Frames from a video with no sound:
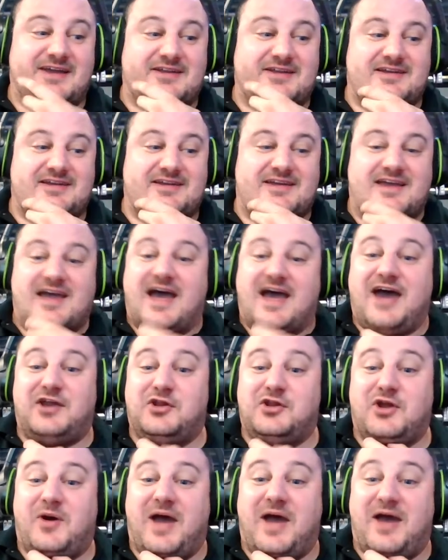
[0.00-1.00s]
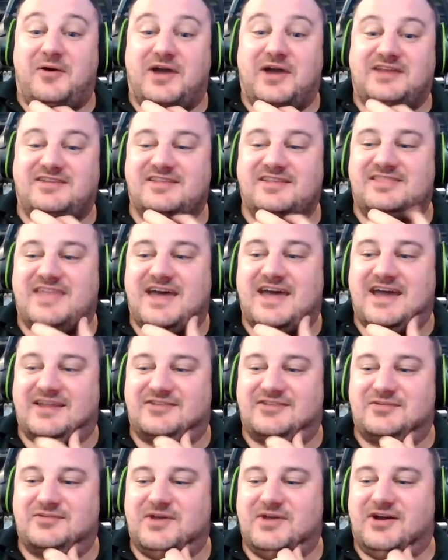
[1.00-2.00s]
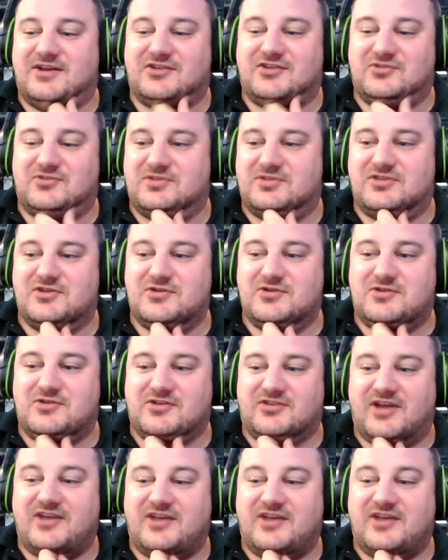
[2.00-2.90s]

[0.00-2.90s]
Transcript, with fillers: I, don't know how I did that, to be honest with you. Right?